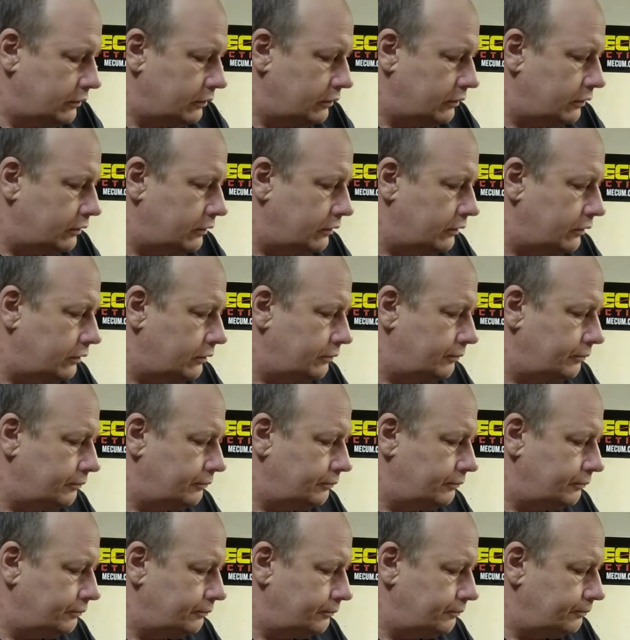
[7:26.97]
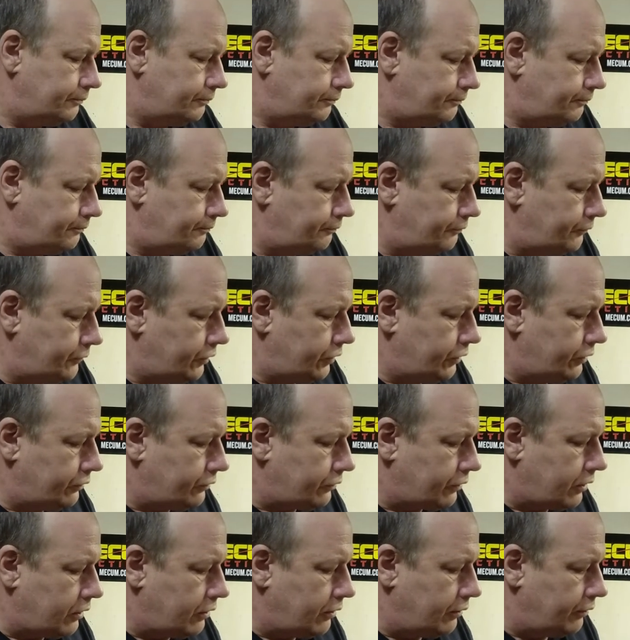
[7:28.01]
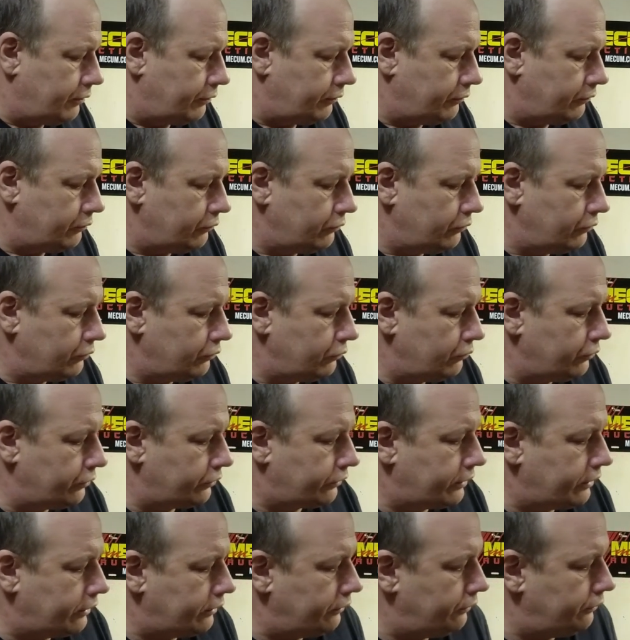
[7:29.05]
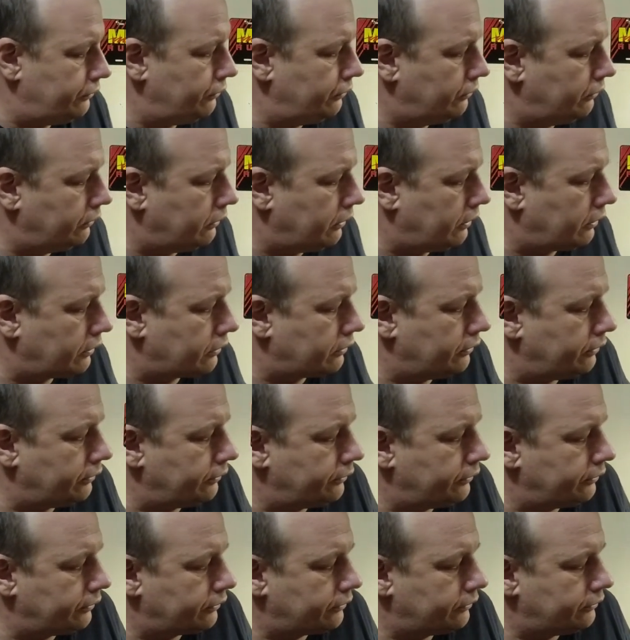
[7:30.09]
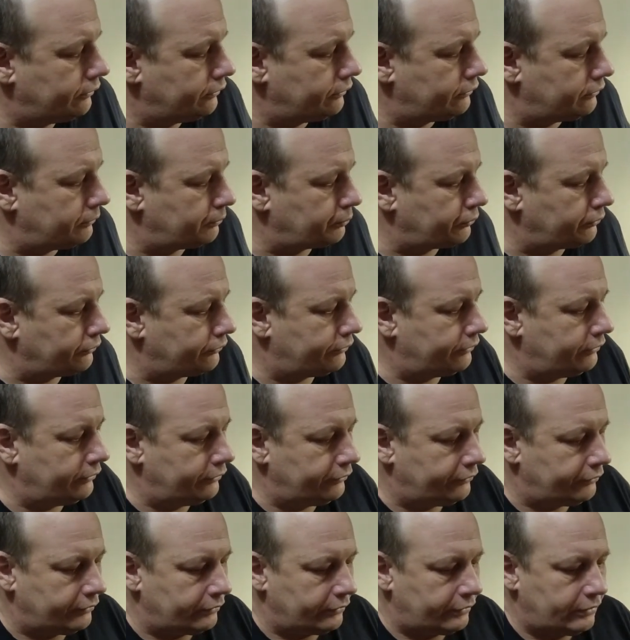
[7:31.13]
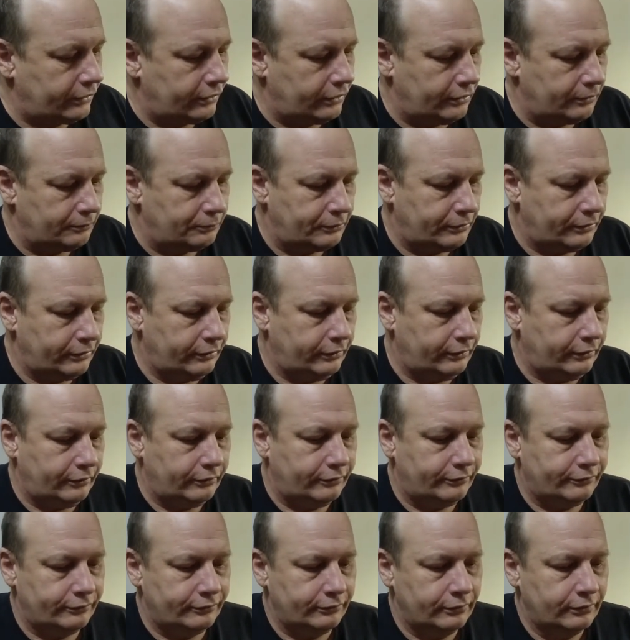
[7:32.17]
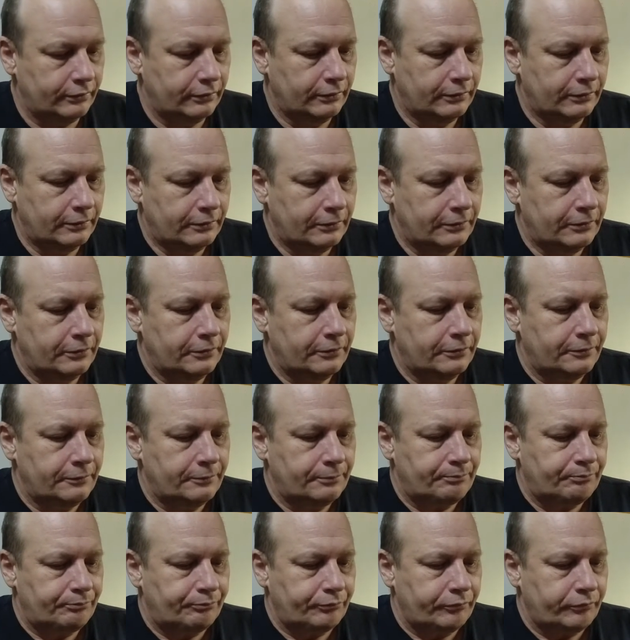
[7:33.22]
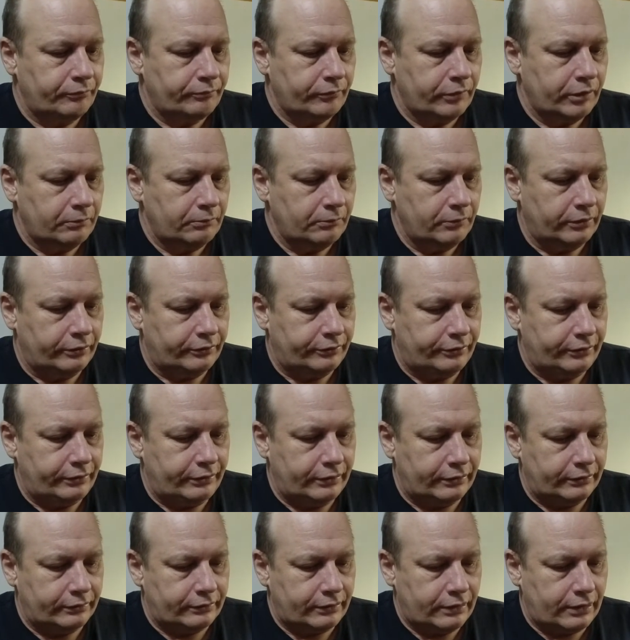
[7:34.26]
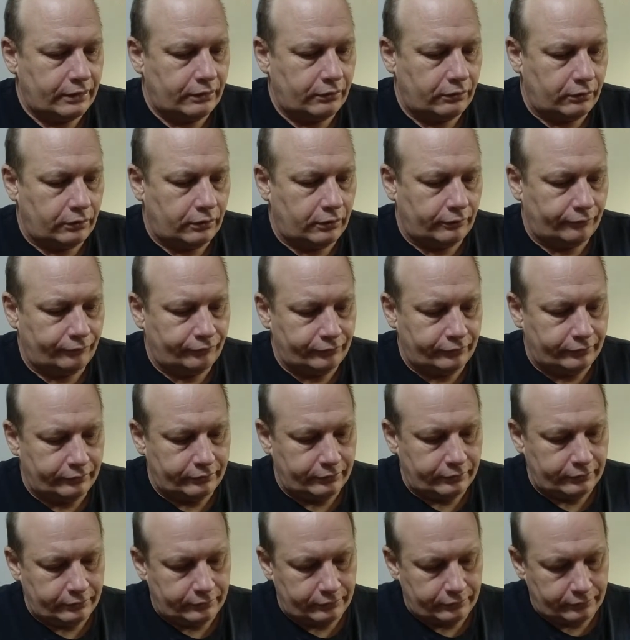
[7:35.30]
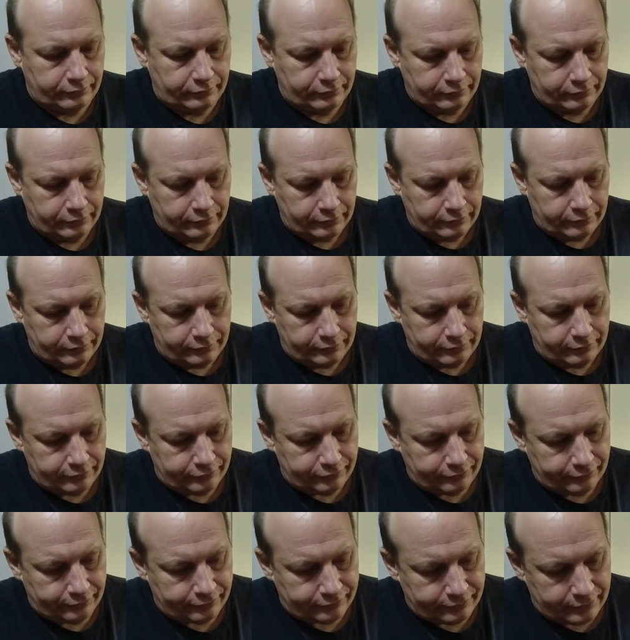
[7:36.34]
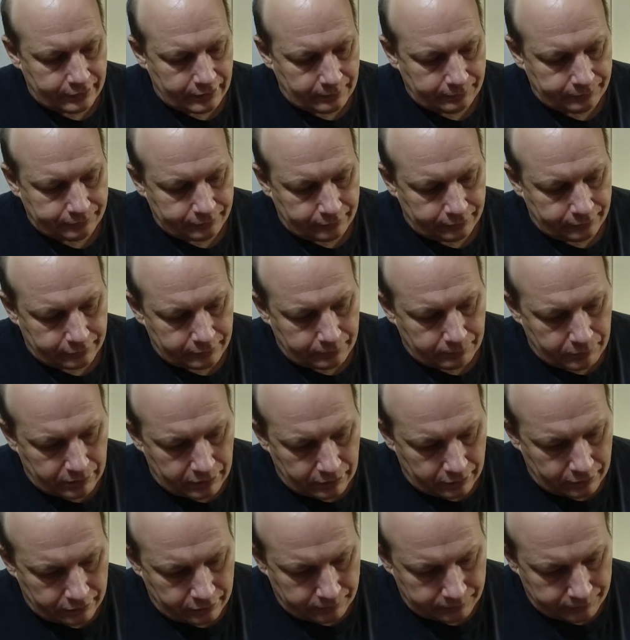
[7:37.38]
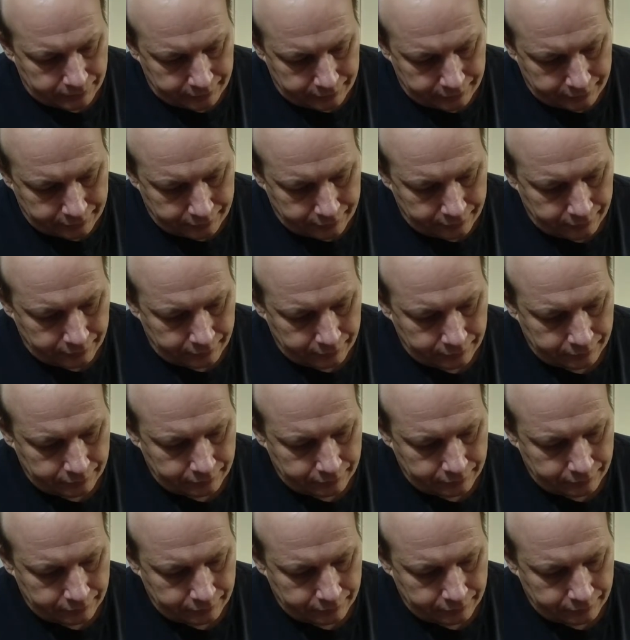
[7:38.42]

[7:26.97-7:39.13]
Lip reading: the drone with that dual lock on there, because it's a precision cut piece. But you get that off, and this just snaps on the bottom here